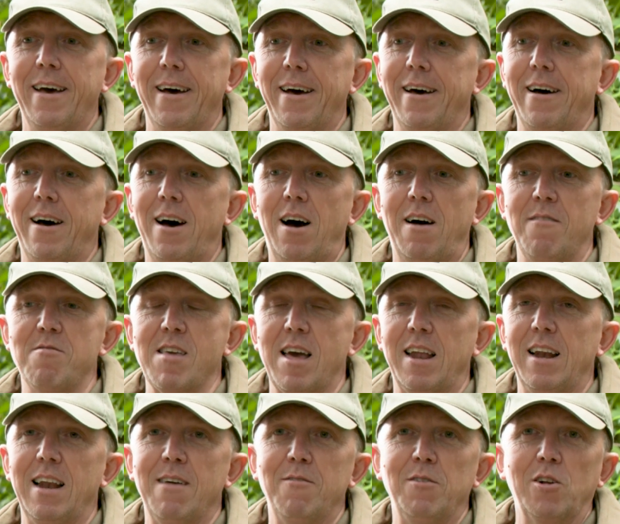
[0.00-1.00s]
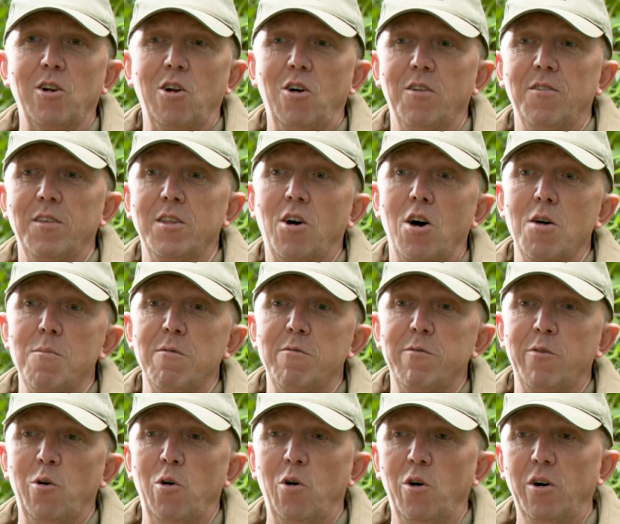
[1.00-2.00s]
at 10:30, 11 o'clock the night
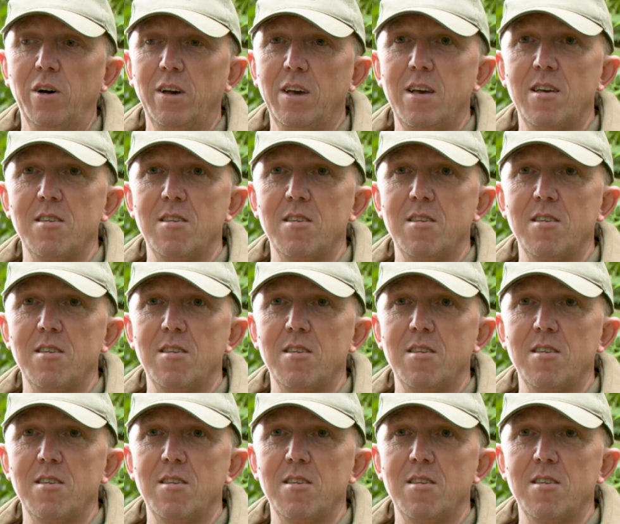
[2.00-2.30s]
before,